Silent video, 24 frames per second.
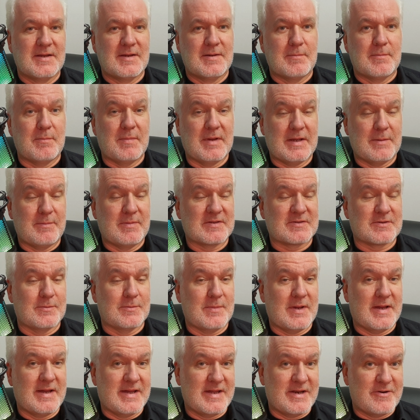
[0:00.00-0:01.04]
maybe some
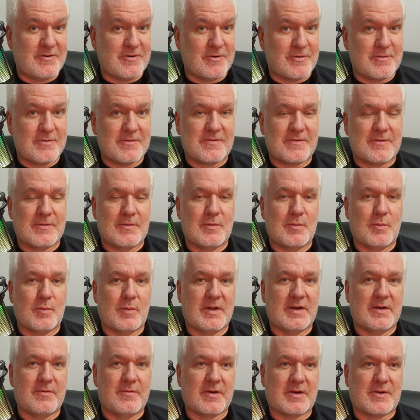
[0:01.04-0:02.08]
errors
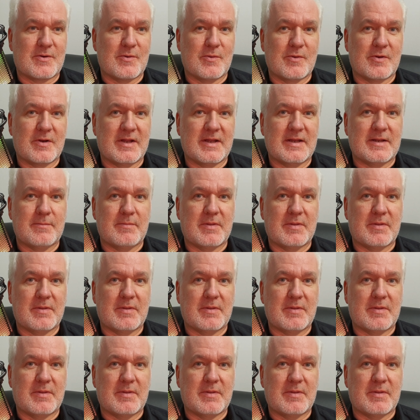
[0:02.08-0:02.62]
when recording,